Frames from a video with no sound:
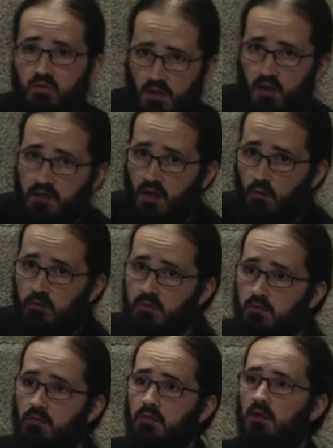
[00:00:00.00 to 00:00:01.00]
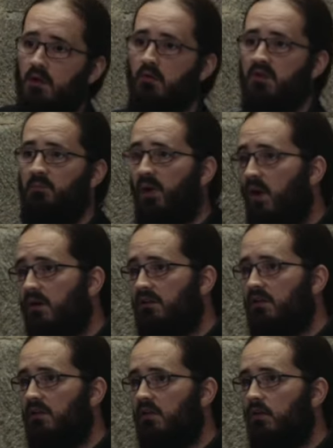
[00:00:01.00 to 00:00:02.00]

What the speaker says: tonight I want to go and party.